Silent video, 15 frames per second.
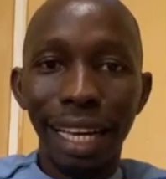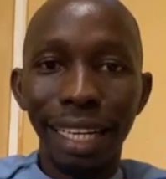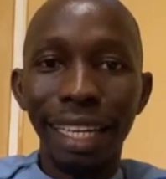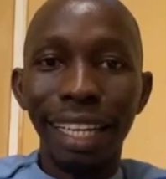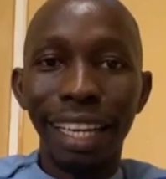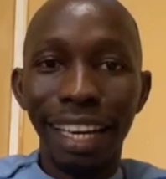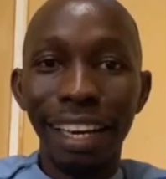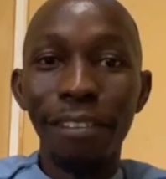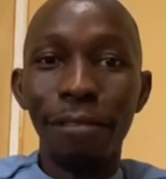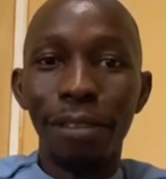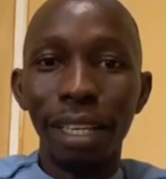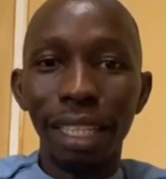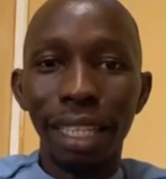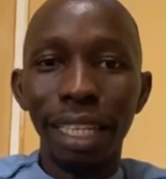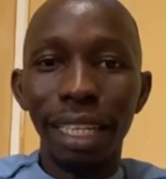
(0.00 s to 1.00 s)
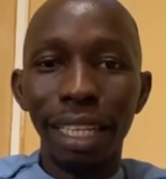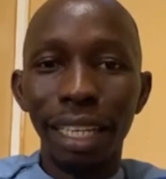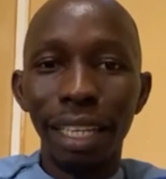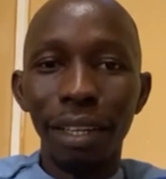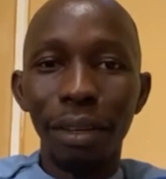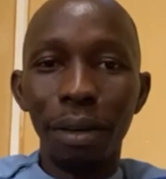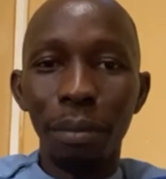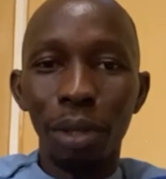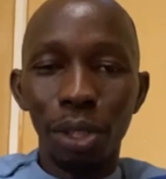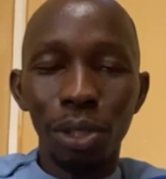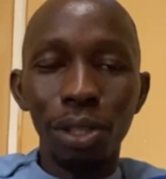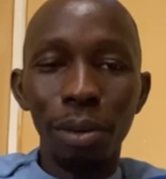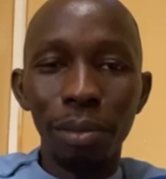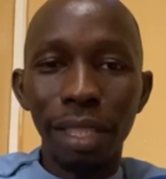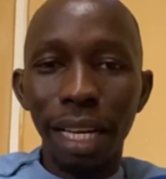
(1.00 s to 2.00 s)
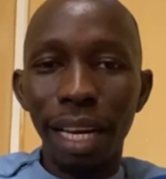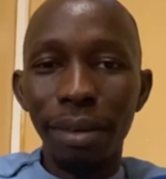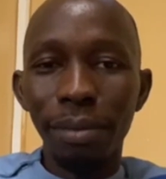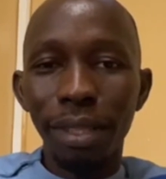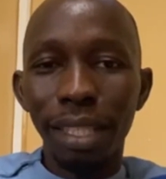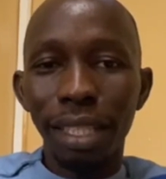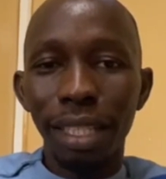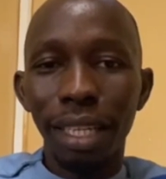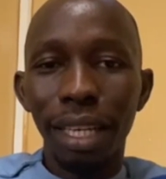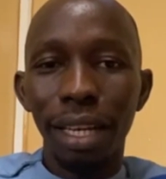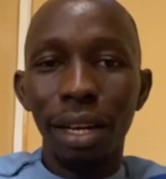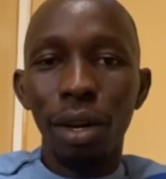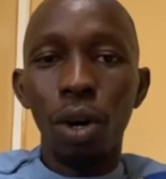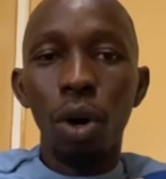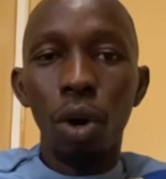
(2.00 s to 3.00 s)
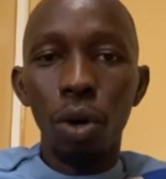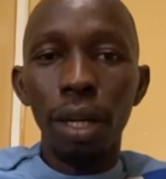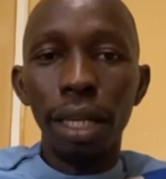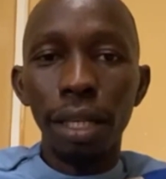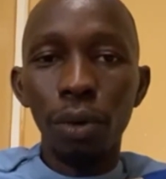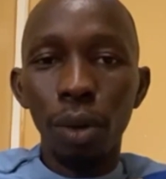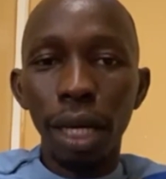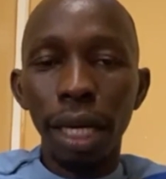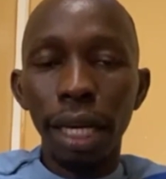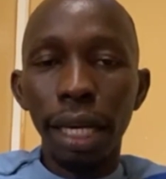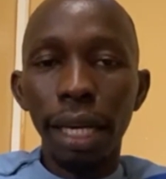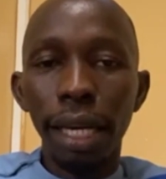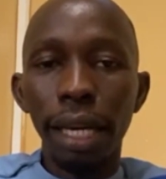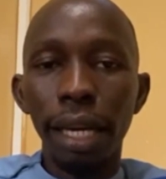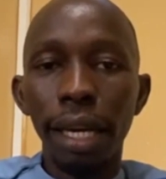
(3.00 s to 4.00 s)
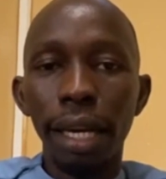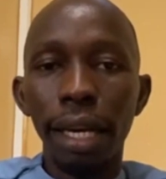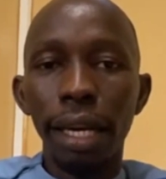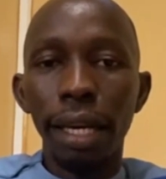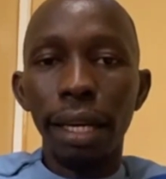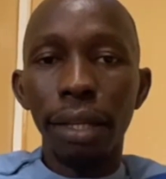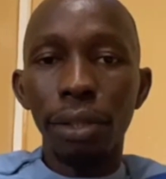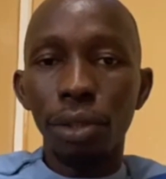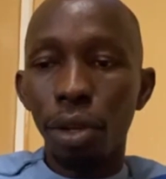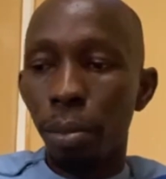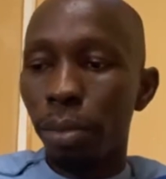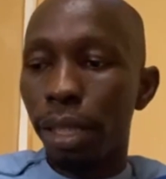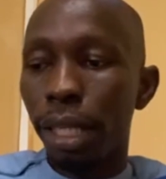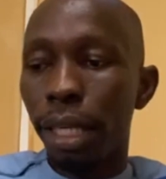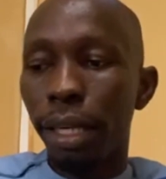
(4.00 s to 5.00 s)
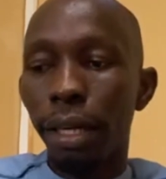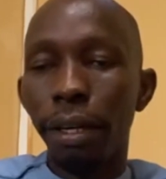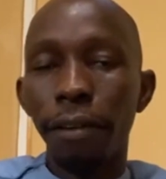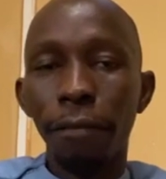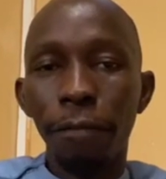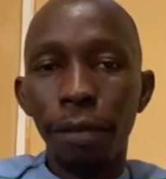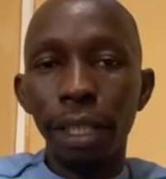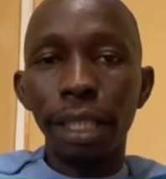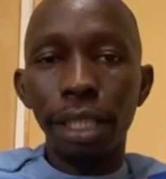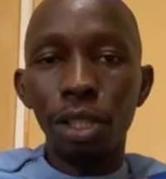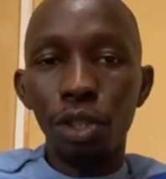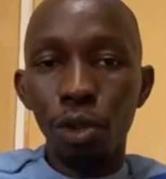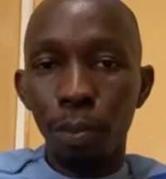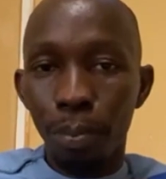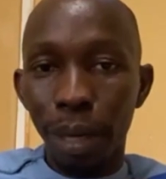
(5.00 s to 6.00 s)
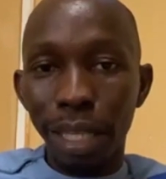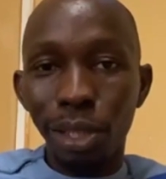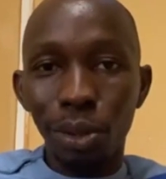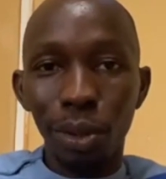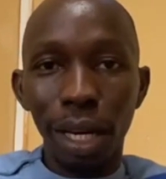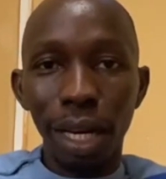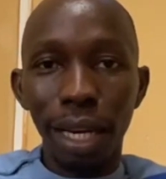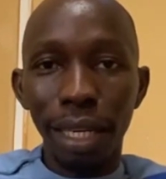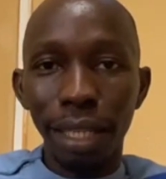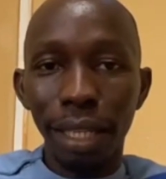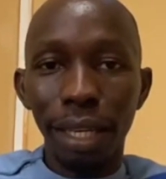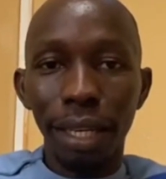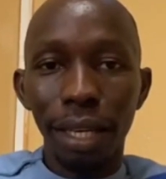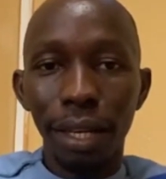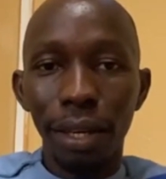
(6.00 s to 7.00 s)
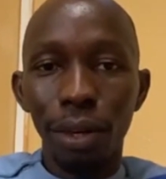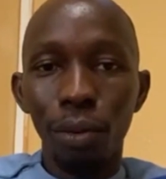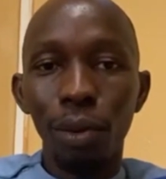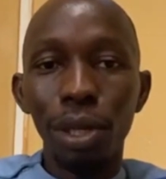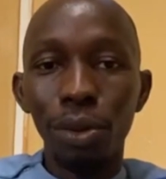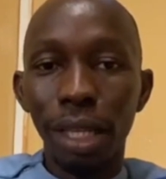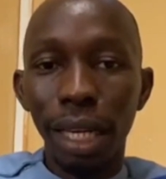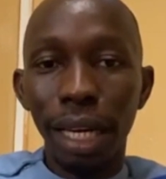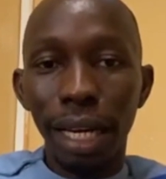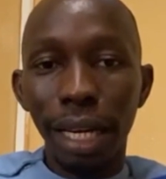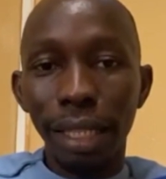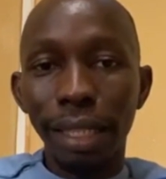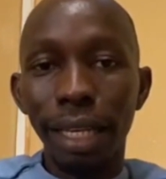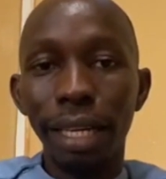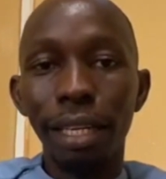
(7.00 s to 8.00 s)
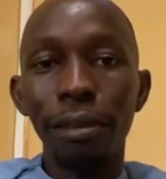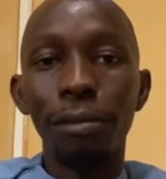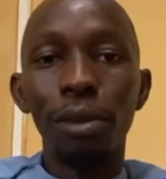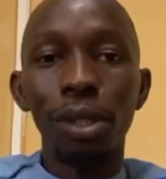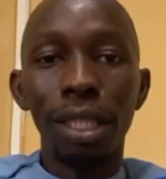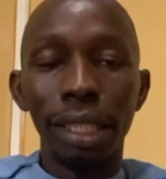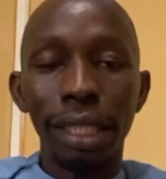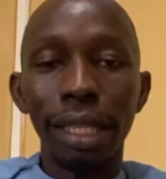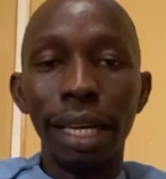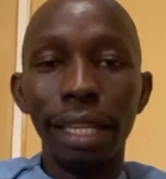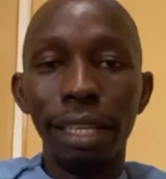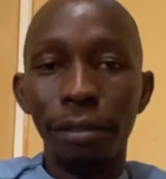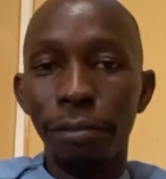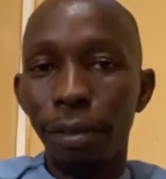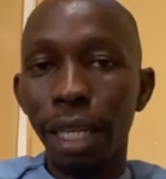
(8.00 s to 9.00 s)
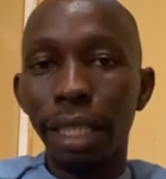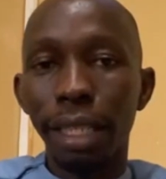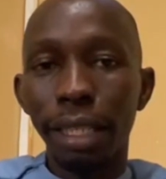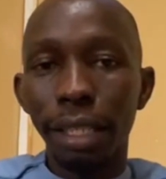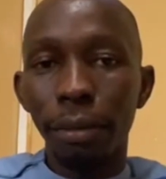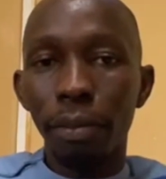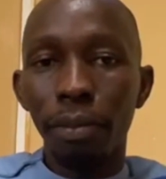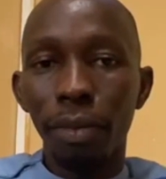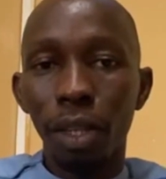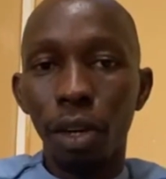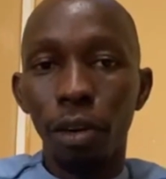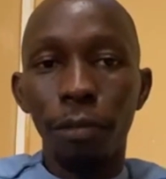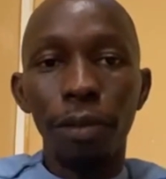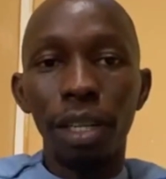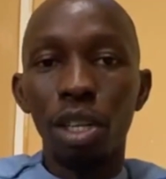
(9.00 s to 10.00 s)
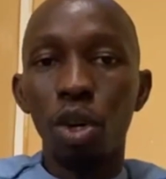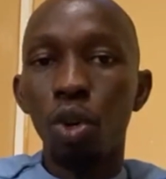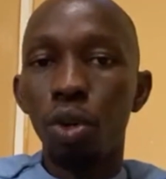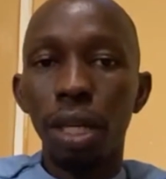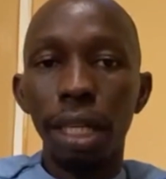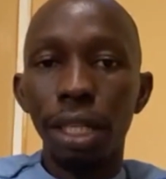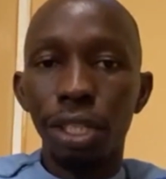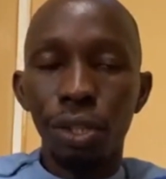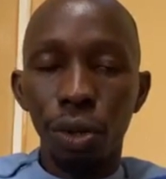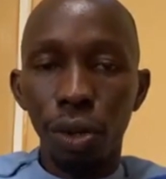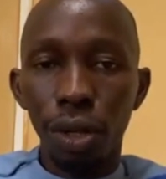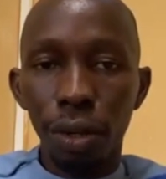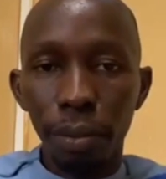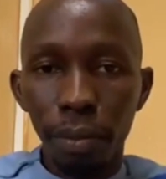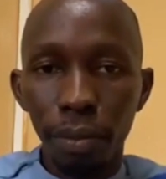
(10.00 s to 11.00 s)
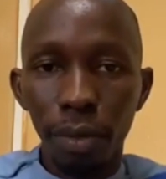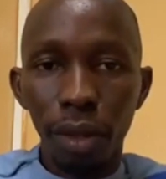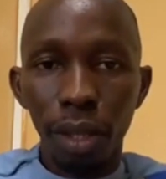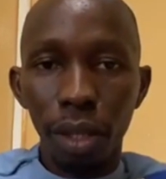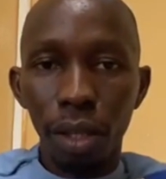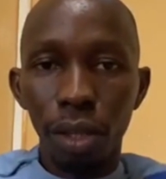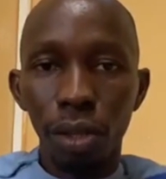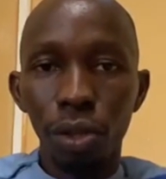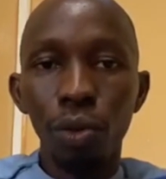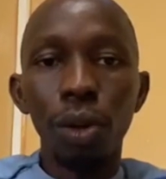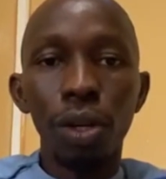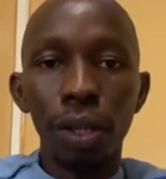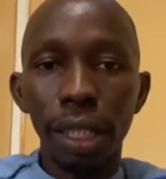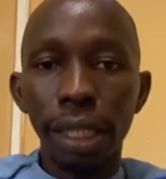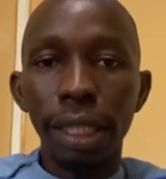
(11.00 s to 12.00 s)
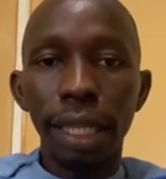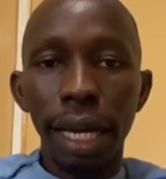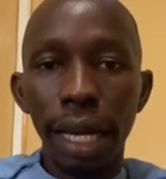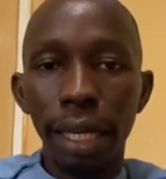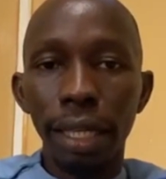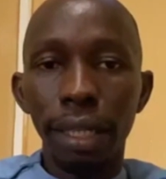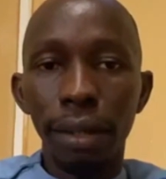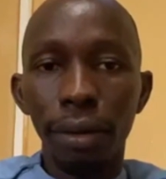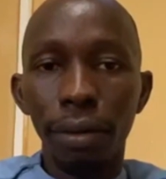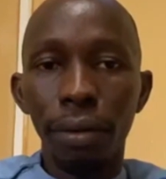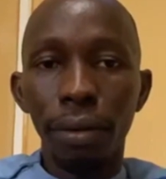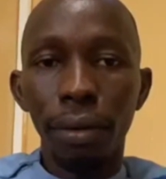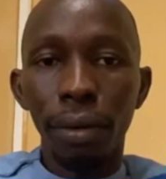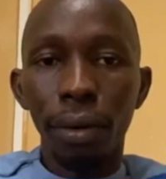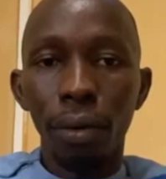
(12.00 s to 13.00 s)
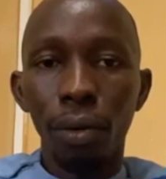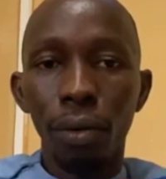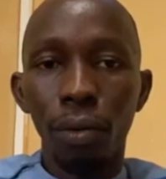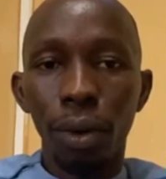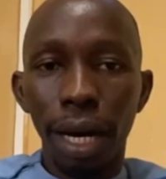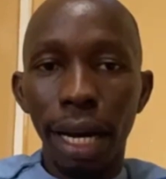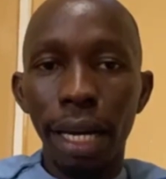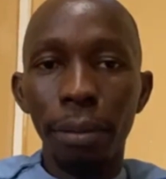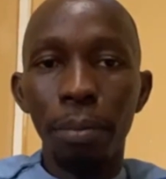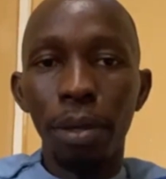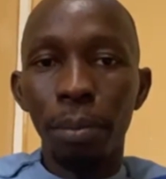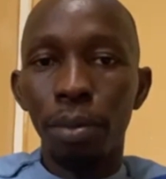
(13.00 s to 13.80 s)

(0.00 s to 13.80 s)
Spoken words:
You will not understand everything, but sometimes only way something facing you personally, where you then at that side for decide the fate of a whole nation, you will understand